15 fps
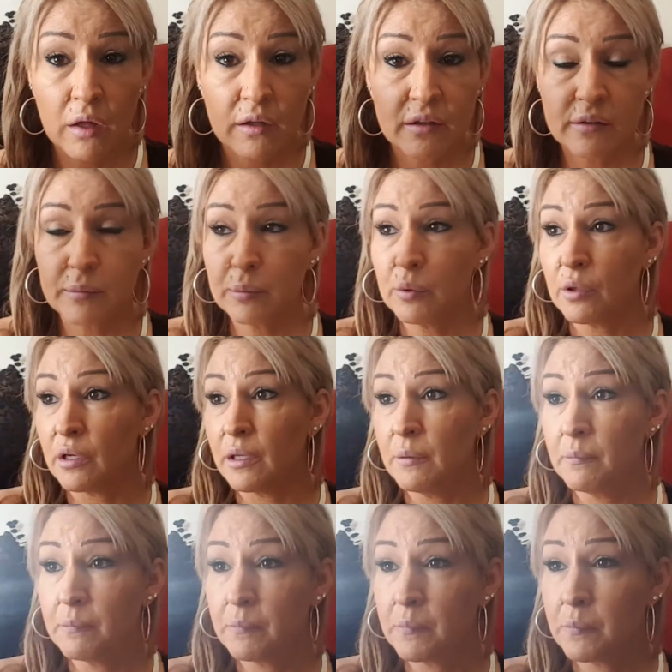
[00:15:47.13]
That's pretty.
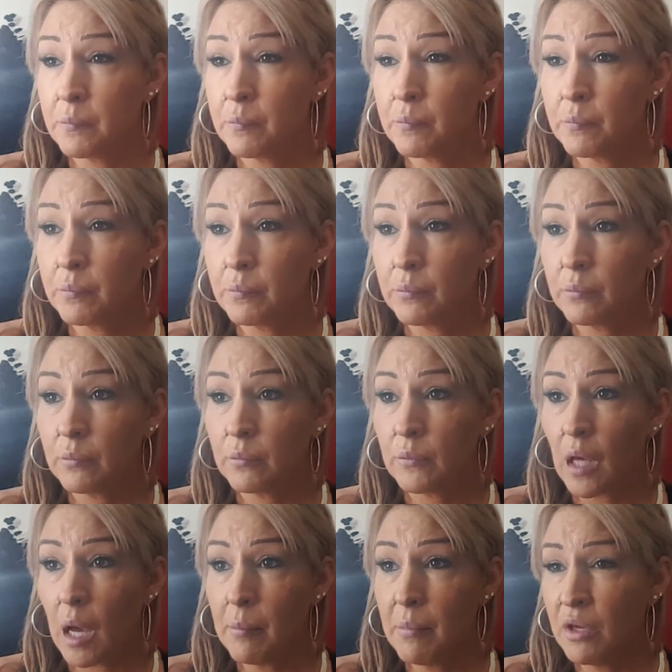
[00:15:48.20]

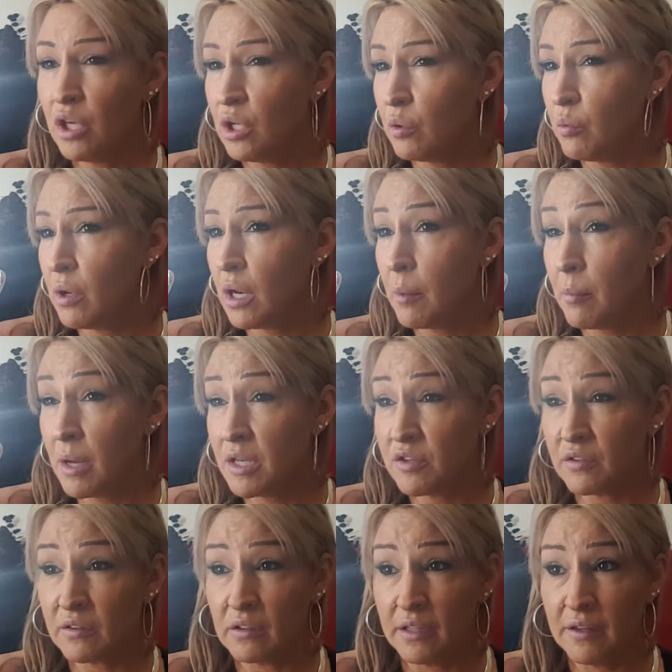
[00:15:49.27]
I might, you know what? I might
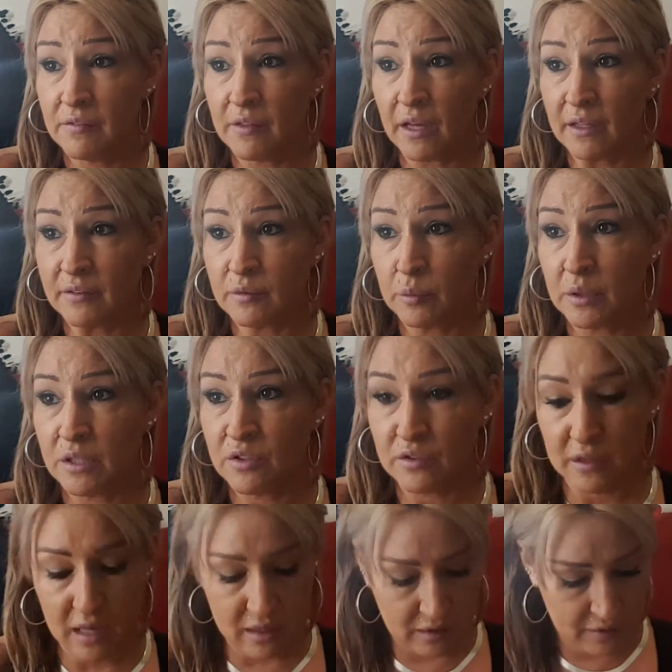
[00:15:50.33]
just leave that so we can just
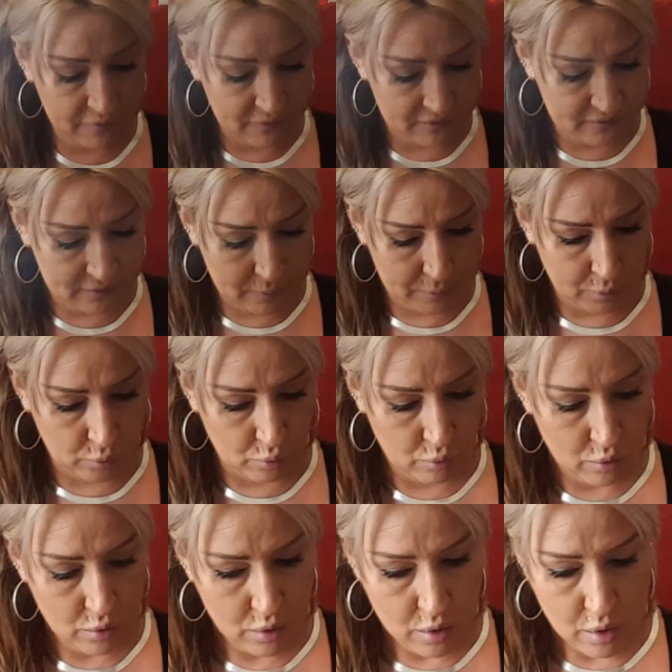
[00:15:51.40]
kind of leave it simple.
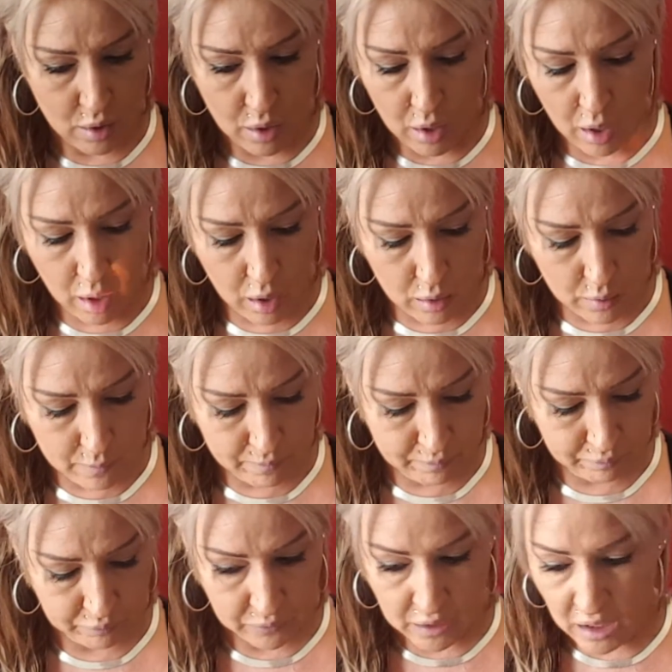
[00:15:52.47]

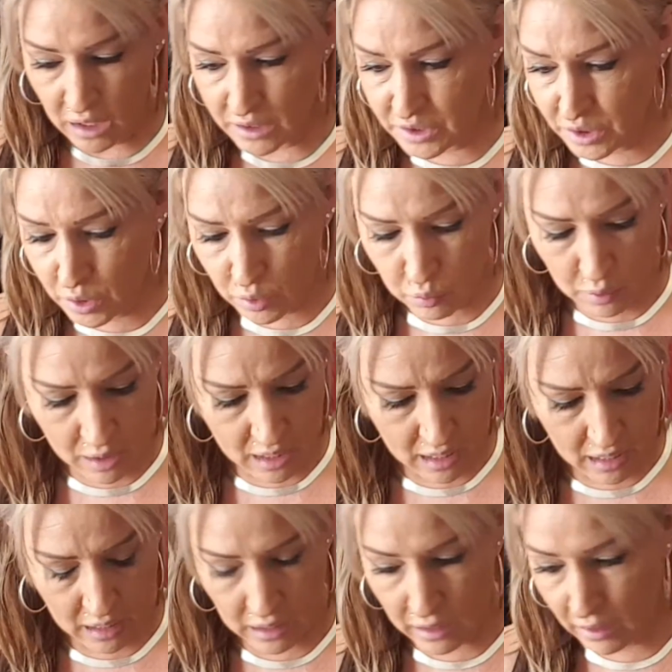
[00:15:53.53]
I do
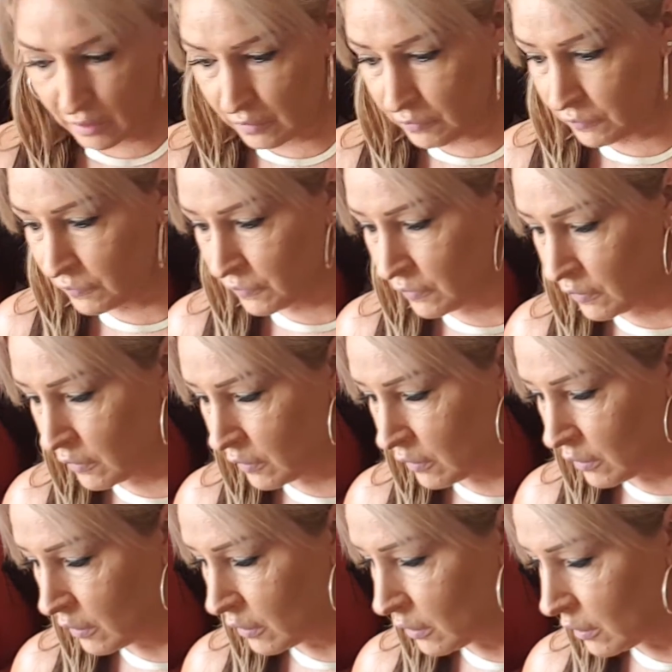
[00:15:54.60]
have,
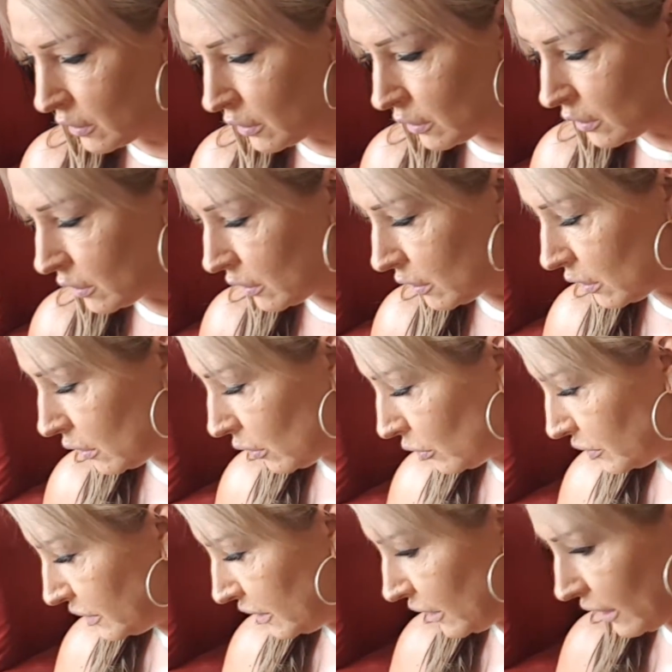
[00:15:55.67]
or
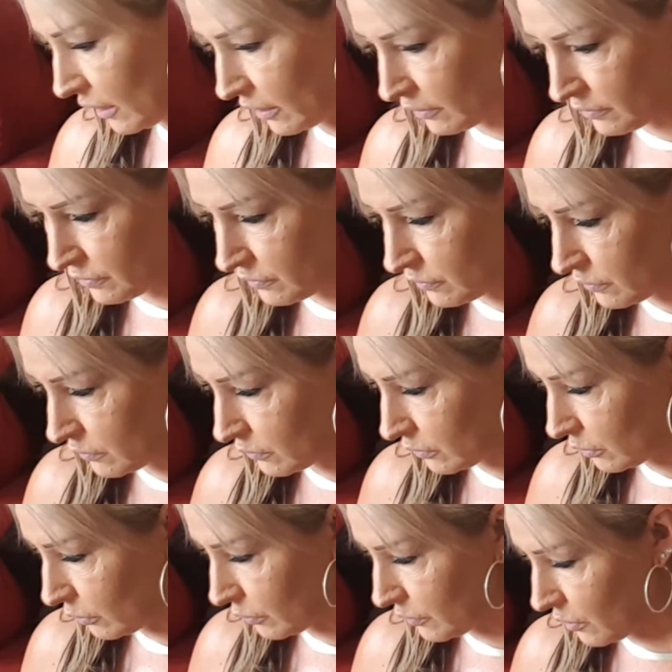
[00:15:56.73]
did have,
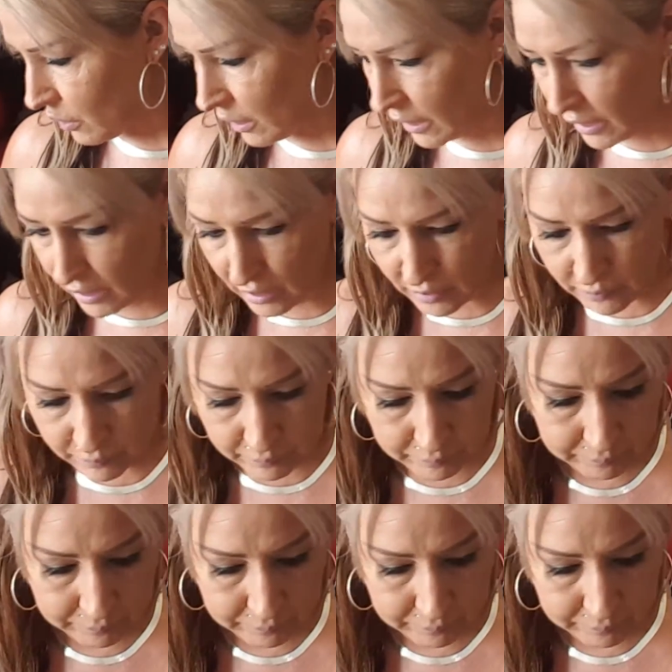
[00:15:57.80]
or thought I had